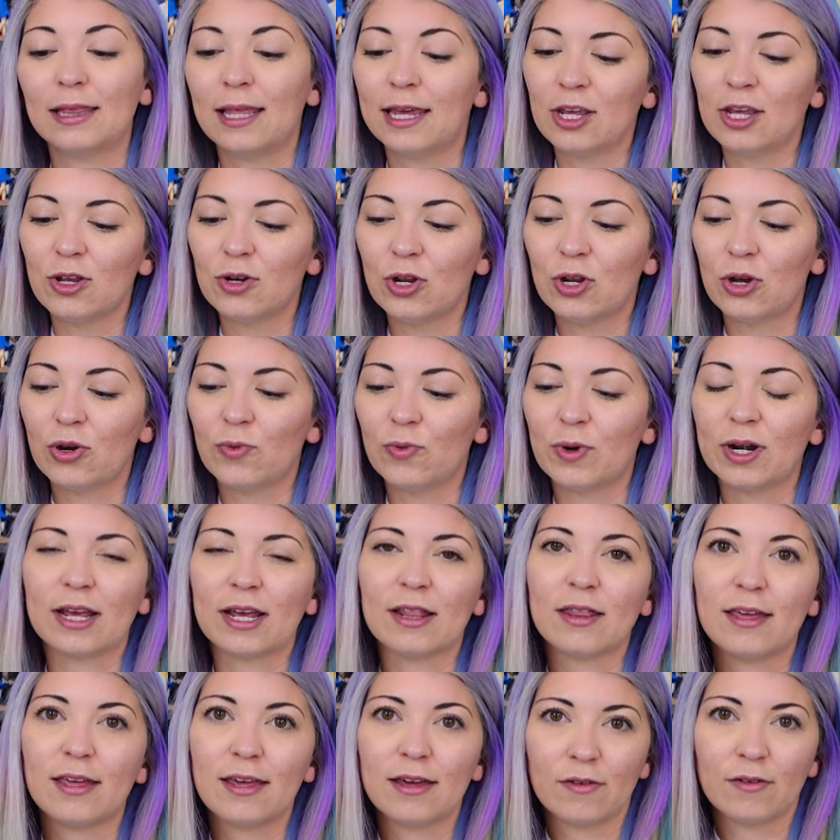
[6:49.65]
let you know what I
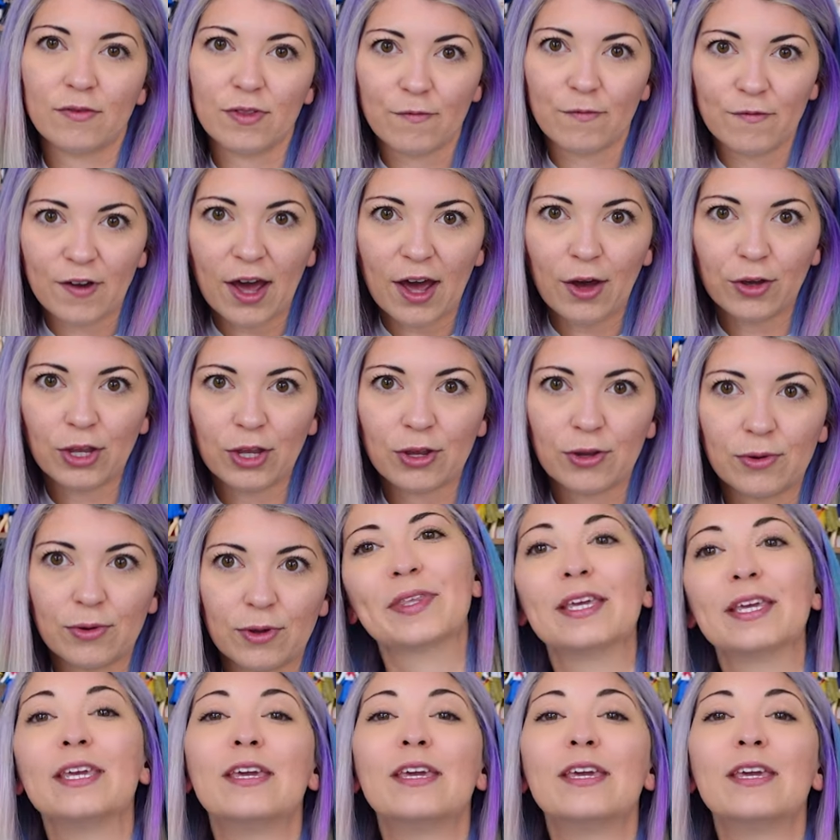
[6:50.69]
think of the value,